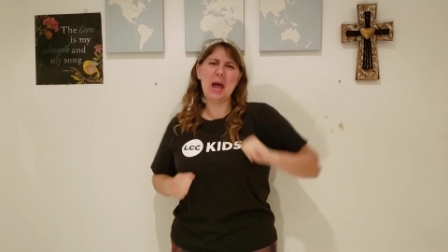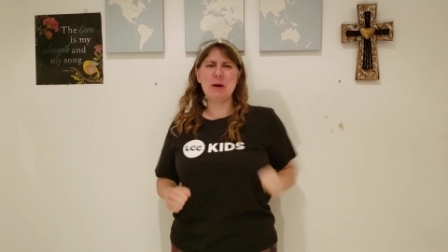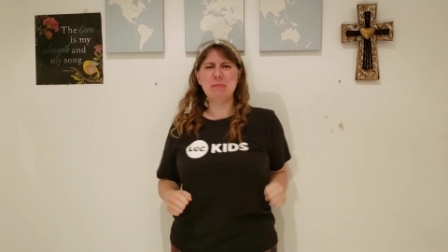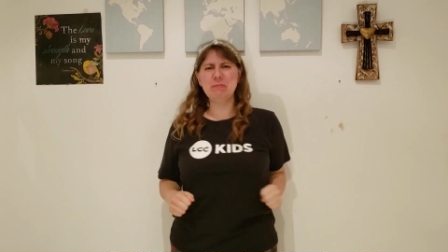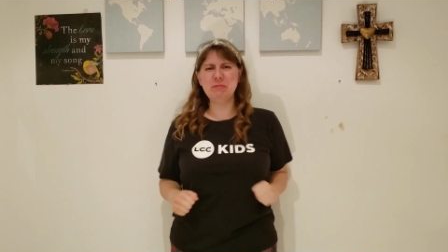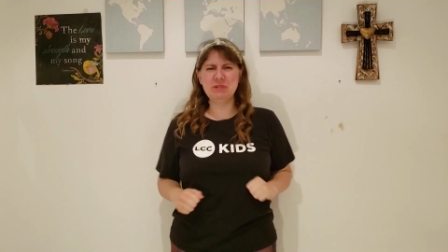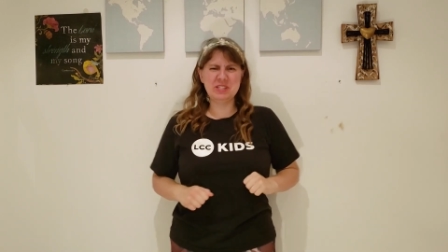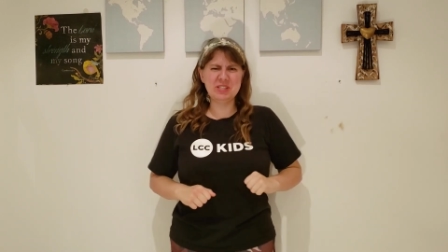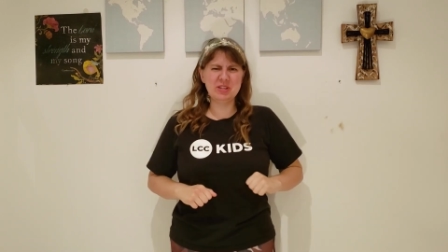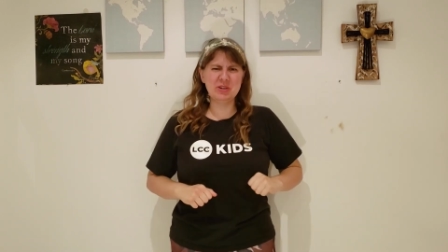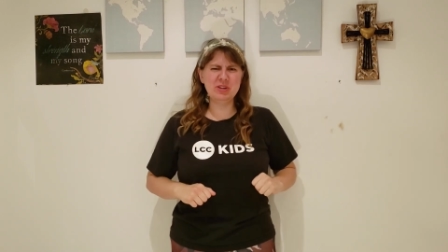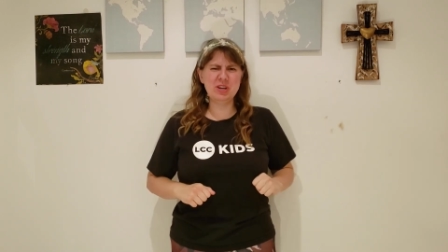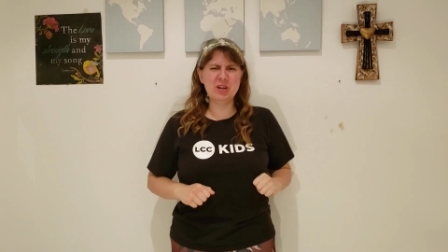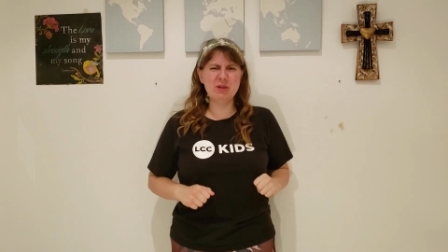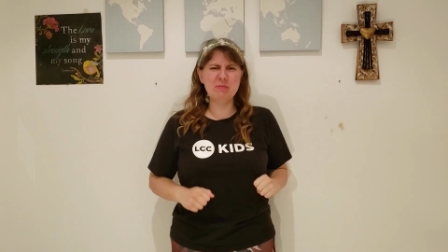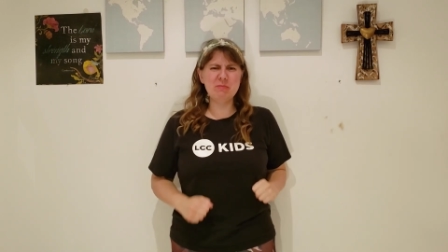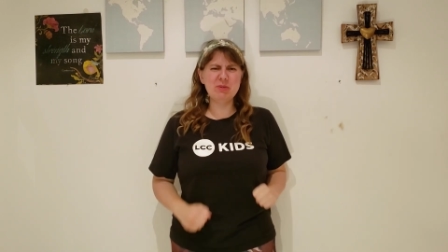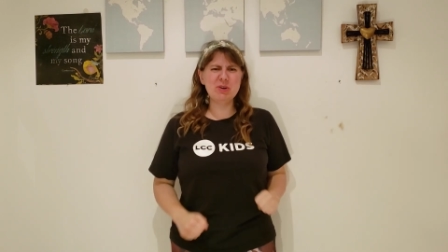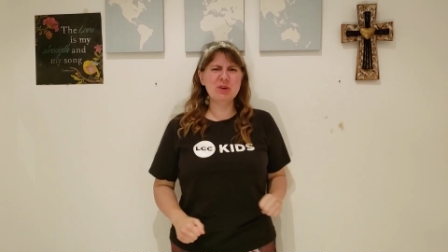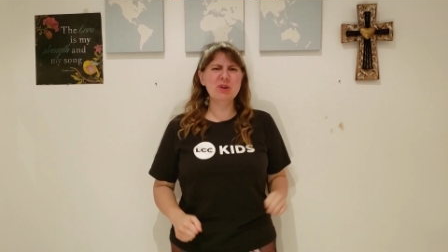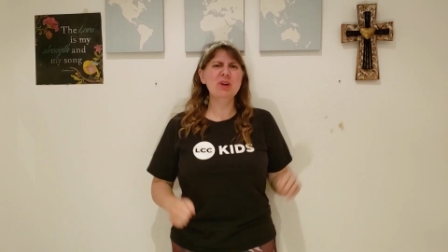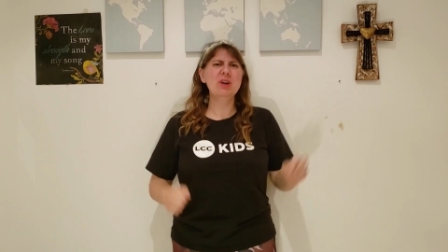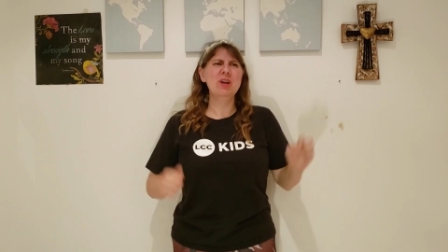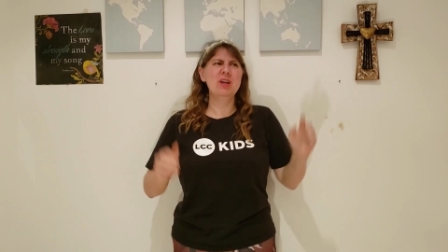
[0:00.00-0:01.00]
Episode
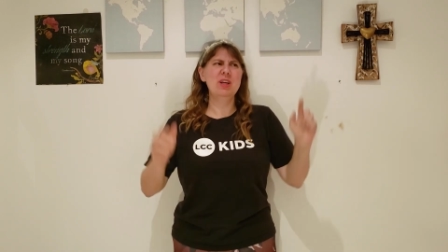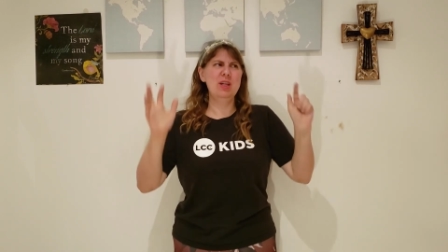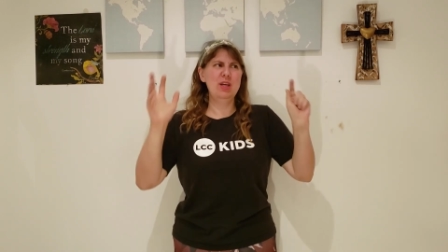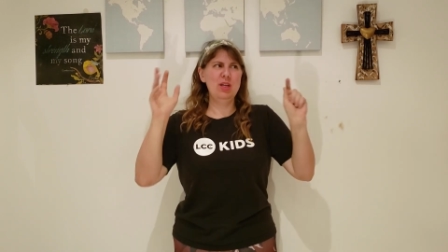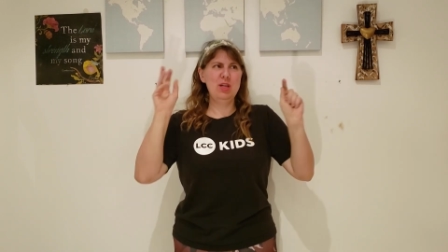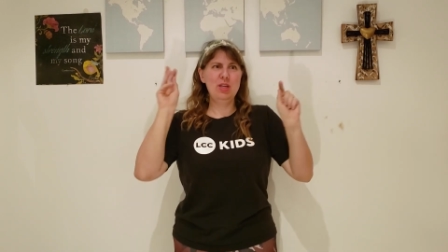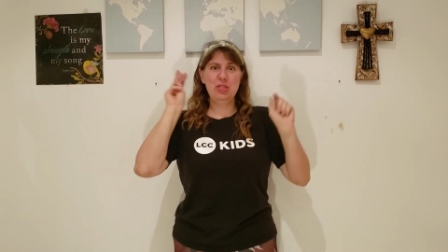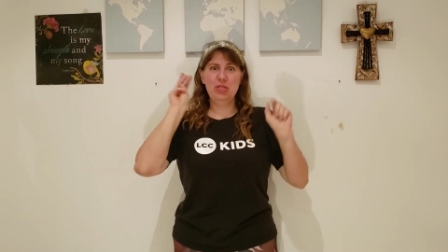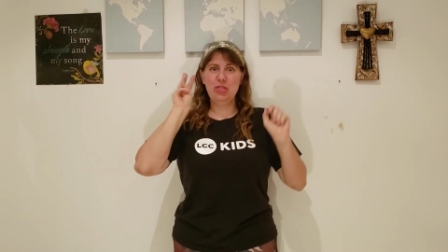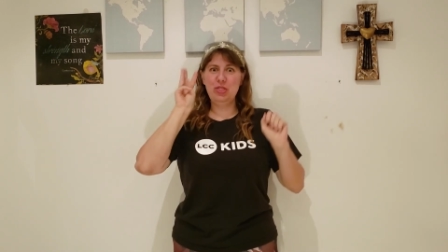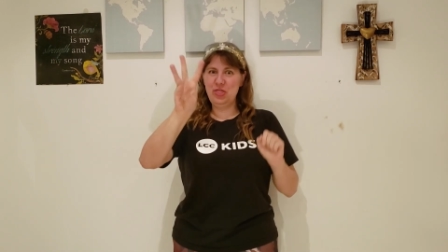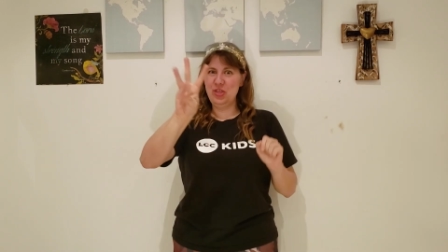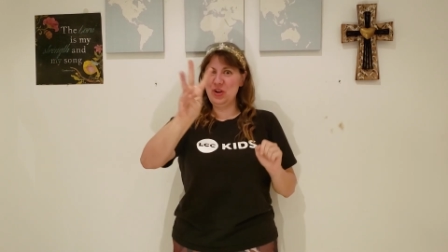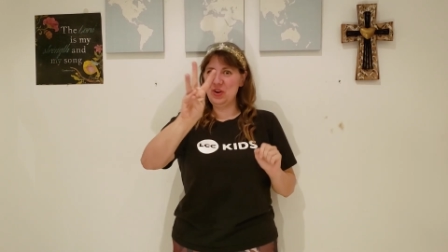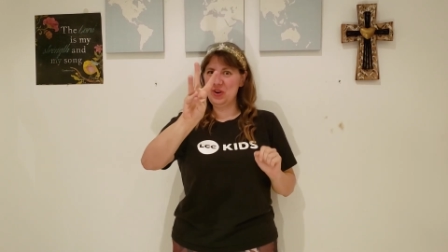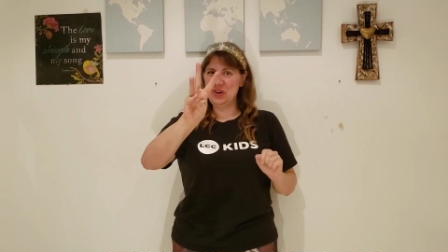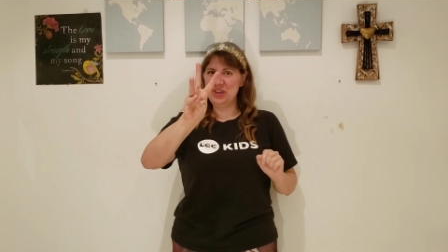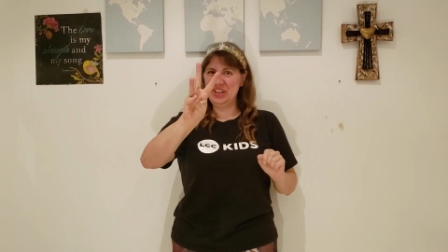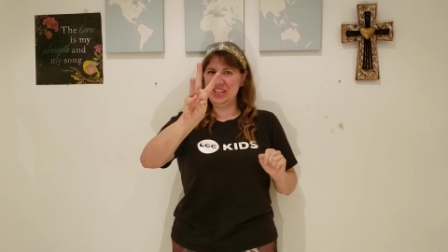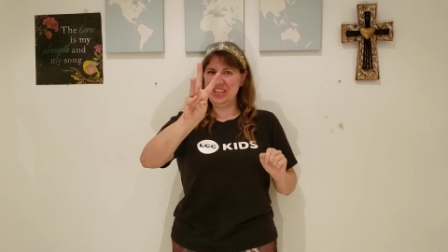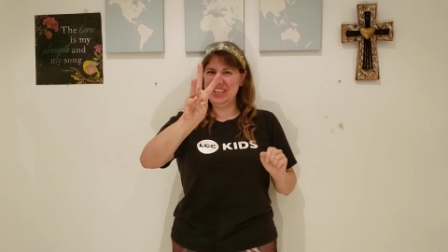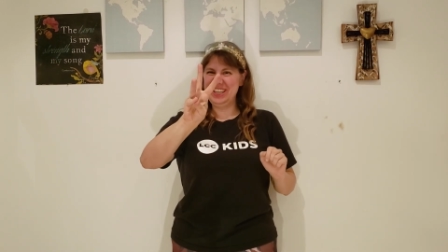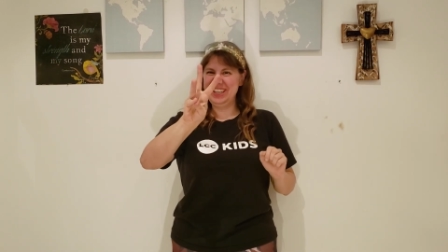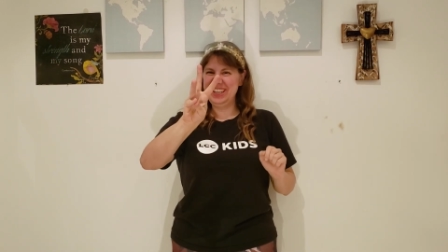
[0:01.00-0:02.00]
Number
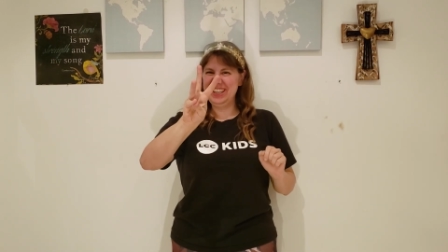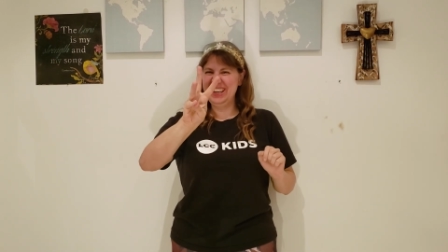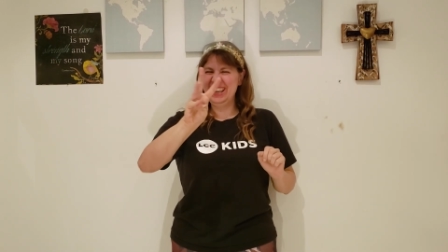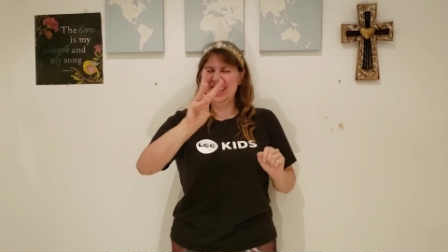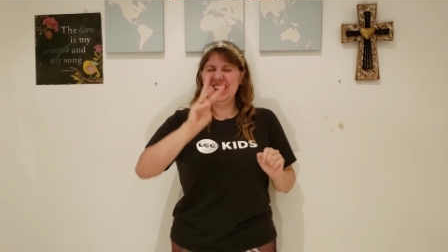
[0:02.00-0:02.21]
30.